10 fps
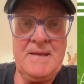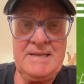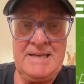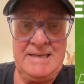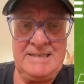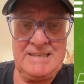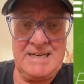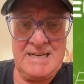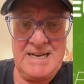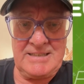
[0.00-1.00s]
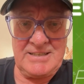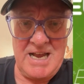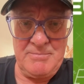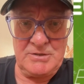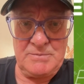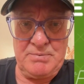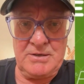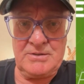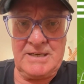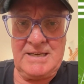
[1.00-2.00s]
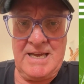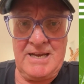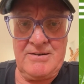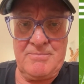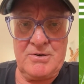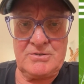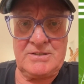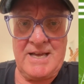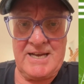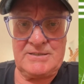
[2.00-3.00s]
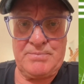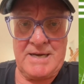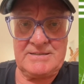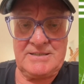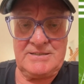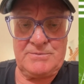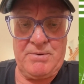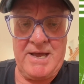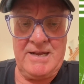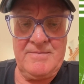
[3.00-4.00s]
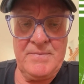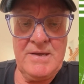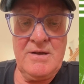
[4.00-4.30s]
the uh, excitement's building here amongst the expats in Spain